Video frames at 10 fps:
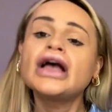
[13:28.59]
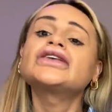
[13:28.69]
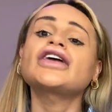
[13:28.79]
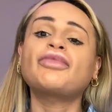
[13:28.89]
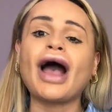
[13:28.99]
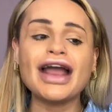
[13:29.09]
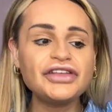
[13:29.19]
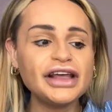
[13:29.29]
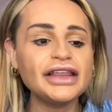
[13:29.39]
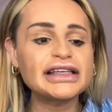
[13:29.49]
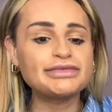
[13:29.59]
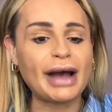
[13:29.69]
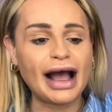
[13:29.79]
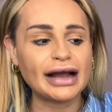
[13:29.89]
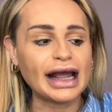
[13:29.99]
So I put everything in this
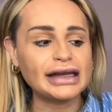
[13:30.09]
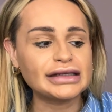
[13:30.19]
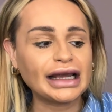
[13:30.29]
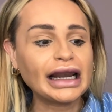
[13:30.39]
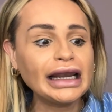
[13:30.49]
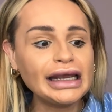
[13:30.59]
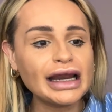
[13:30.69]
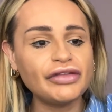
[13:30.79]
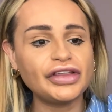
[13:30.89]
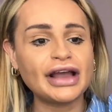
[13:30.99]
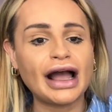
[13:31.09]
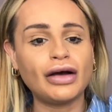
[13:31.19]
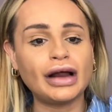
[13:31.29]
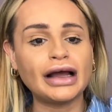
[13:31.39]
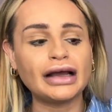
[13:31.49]
bag. I need to clean everything
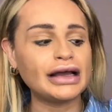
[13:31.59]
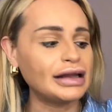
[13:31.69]
out.